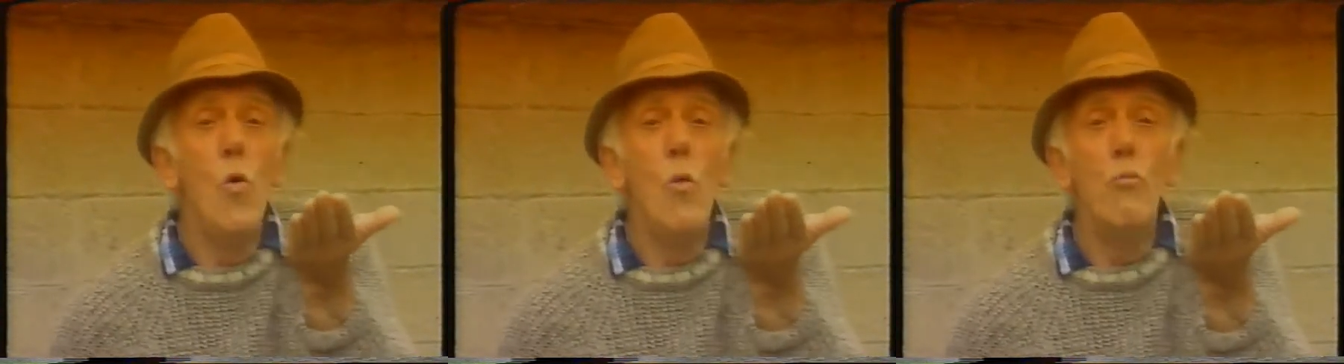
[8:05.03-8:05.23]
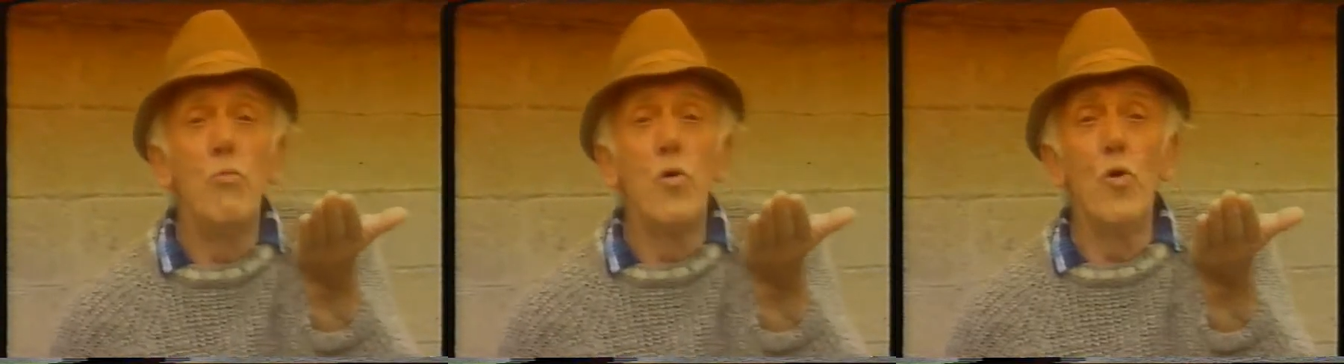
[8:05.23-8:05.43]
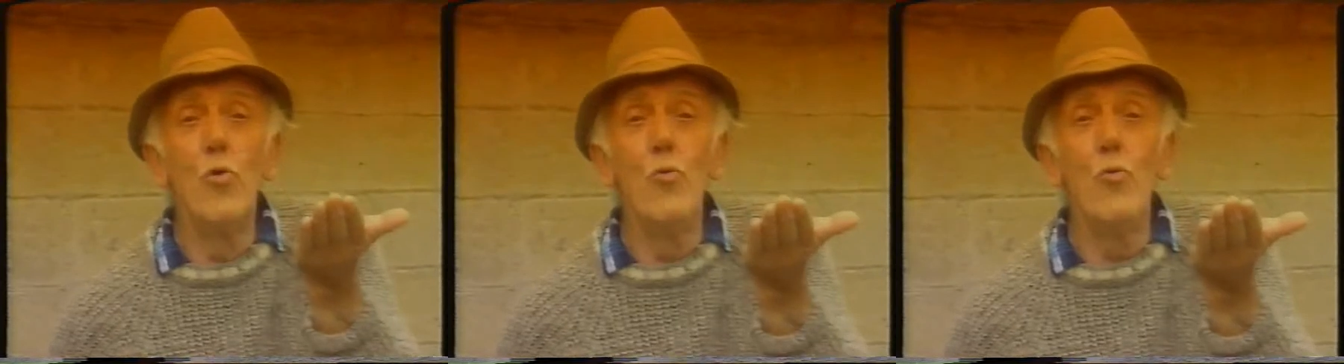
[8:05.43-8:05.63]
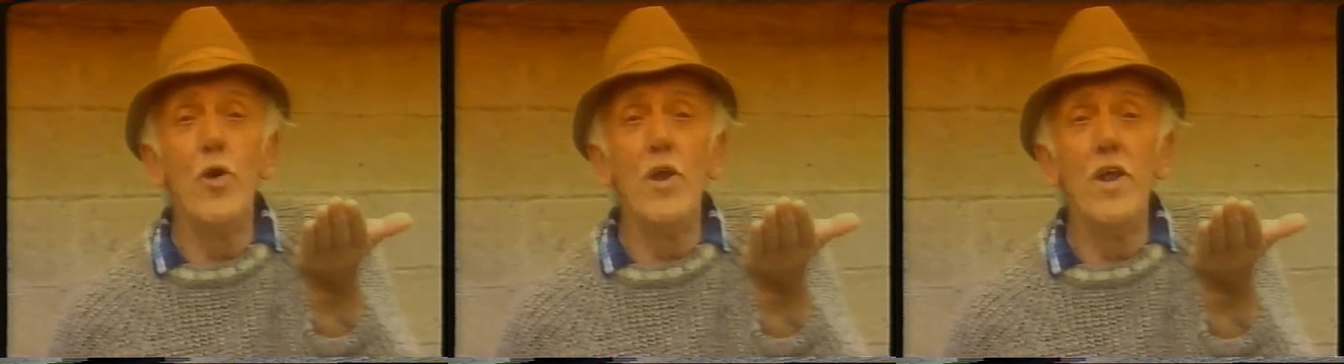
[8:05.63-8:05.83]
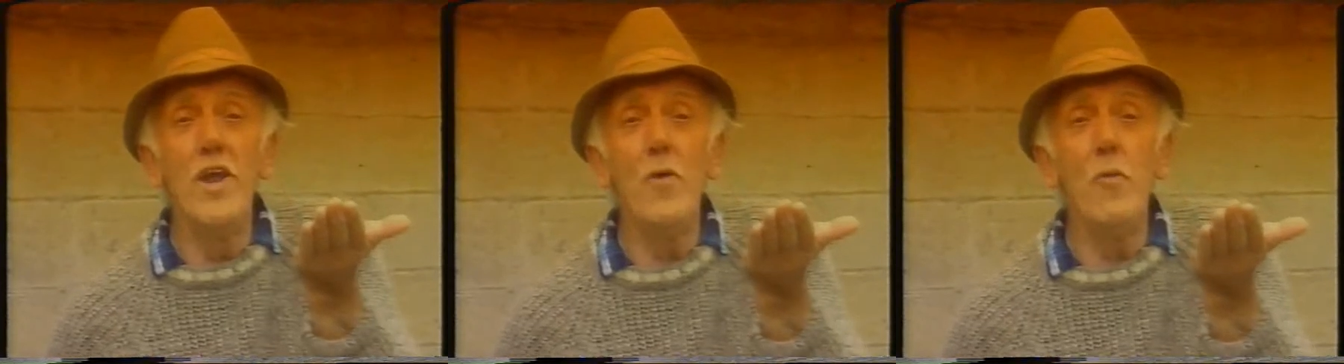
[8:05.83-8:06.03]
blew
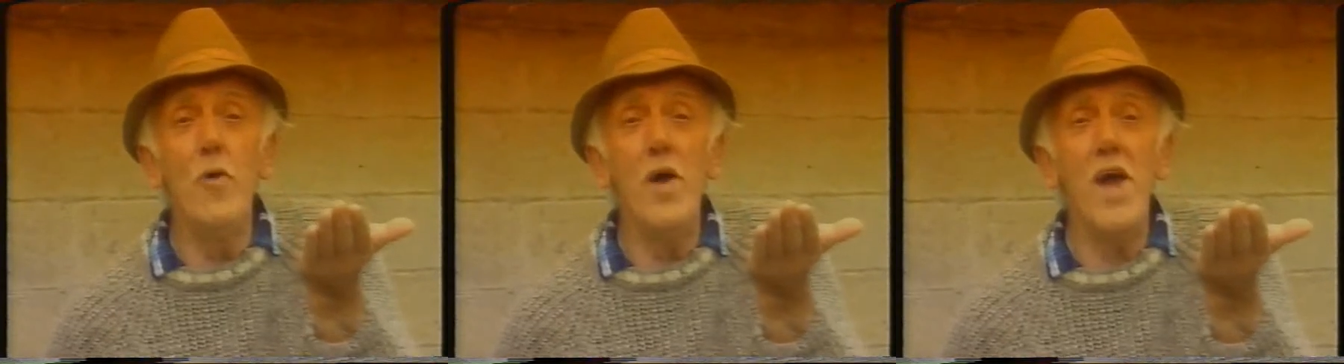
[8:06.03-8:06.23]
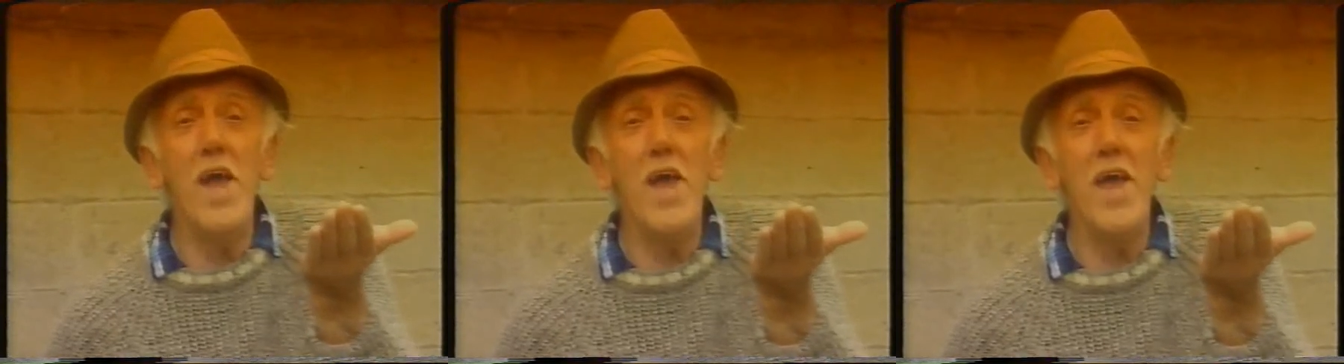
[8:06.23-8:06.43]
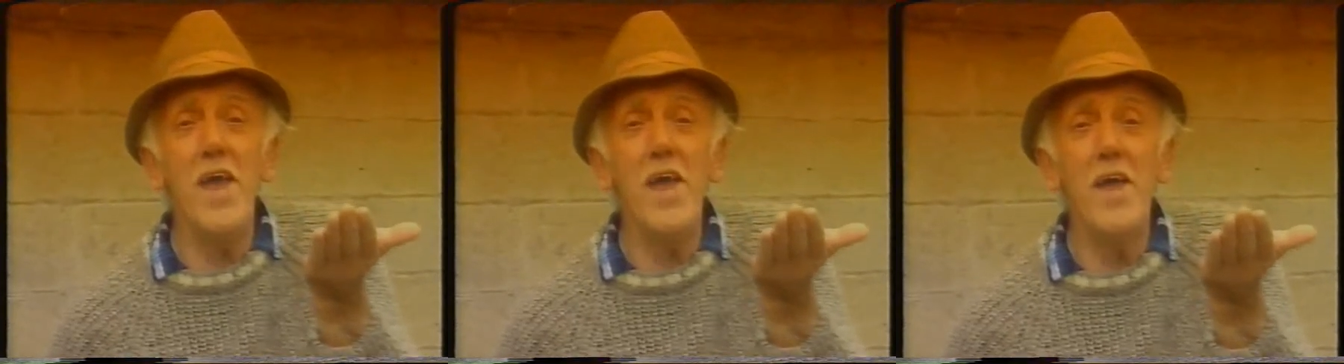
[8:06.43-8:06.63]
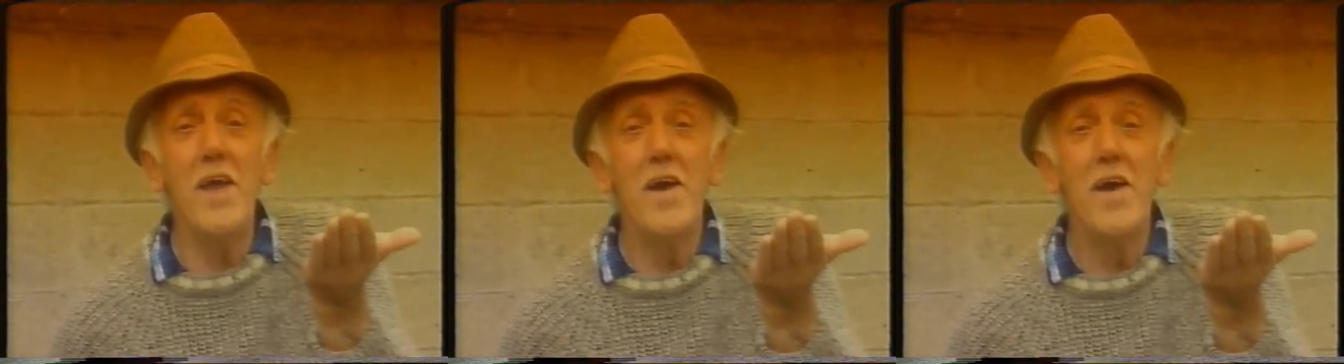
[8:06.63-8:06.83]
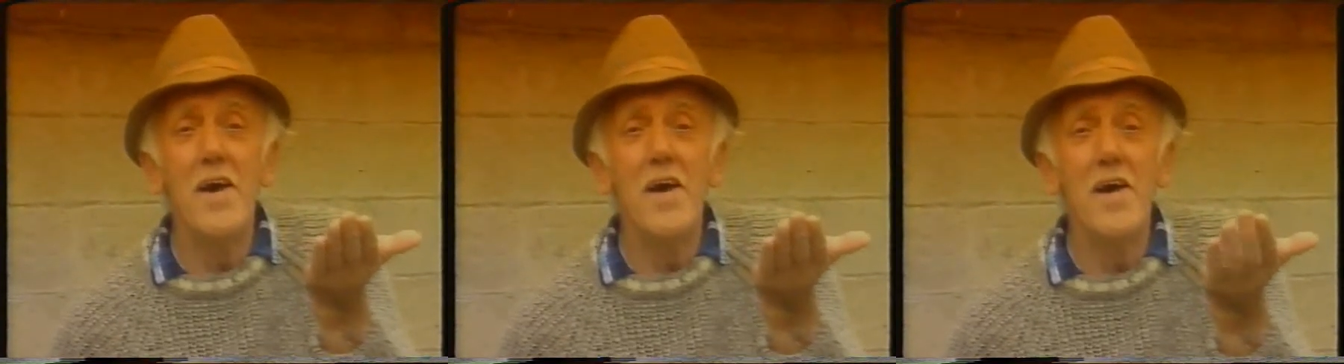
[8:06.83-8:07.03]
Willy away.
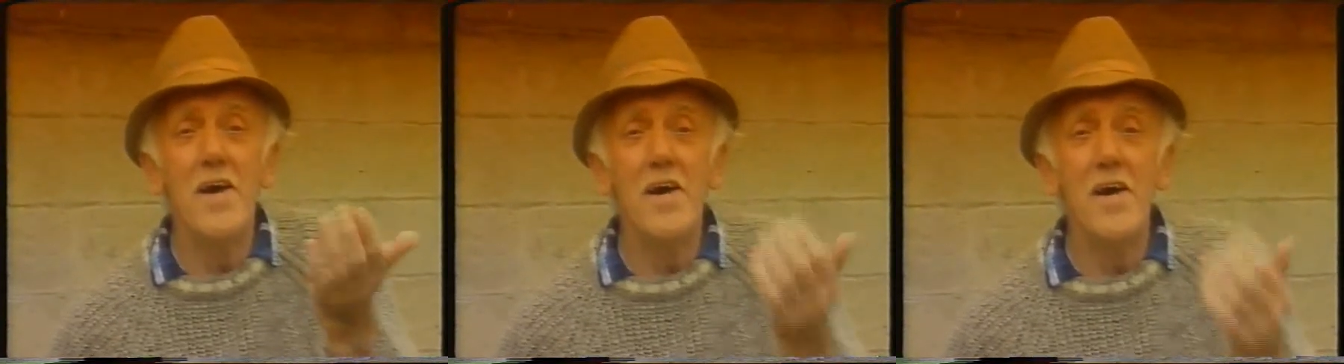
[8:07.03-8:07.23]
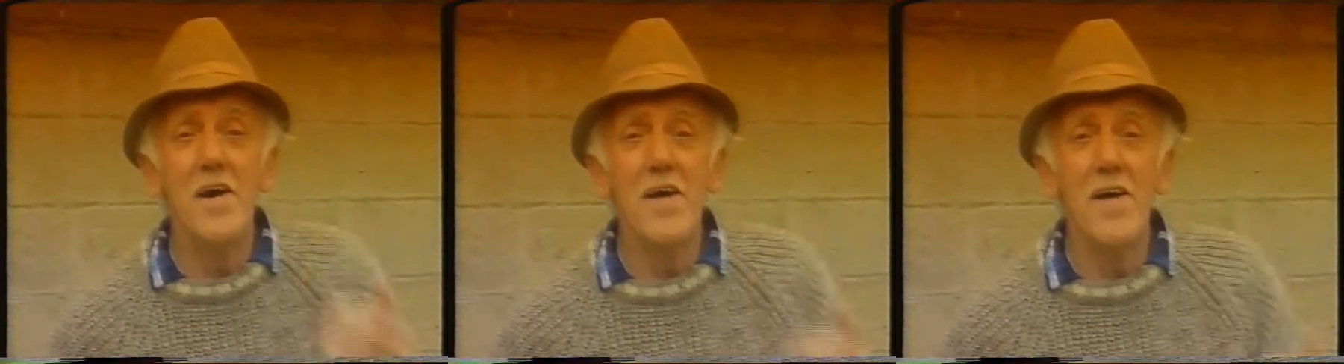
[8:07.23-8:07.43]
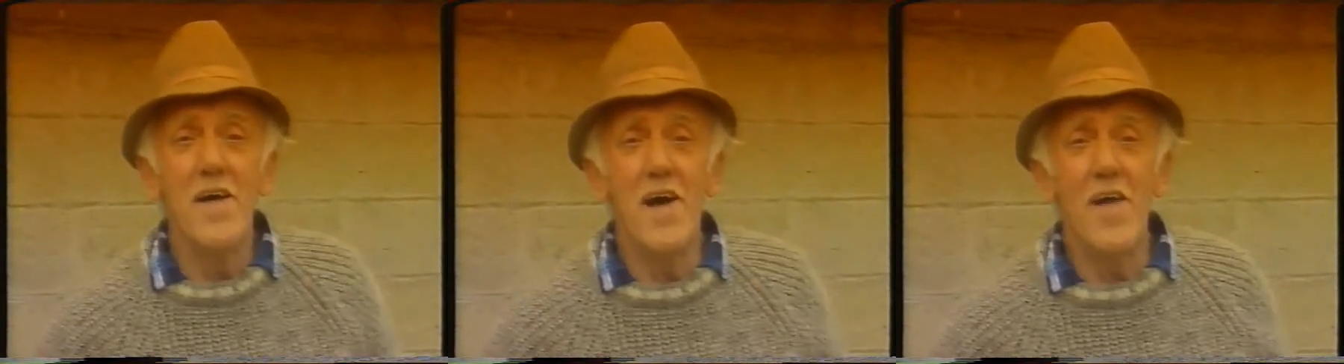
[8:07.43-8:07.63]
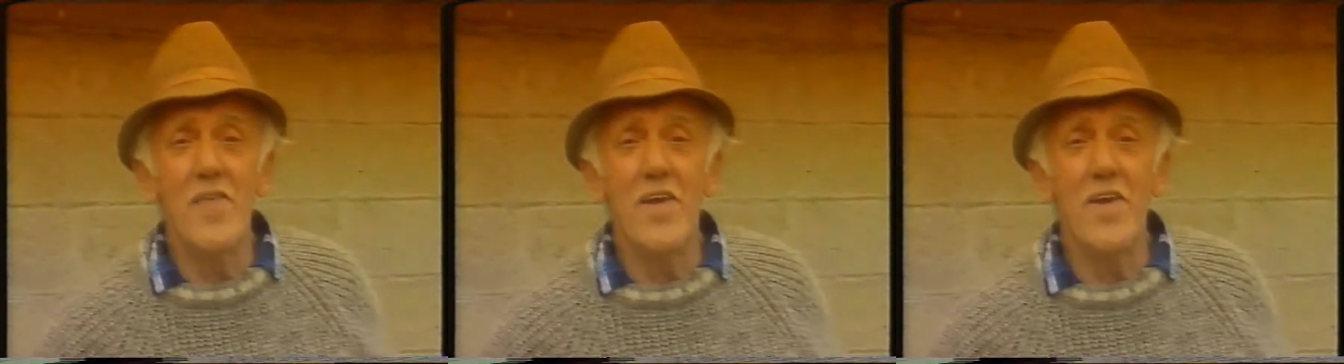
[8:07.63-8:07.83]
And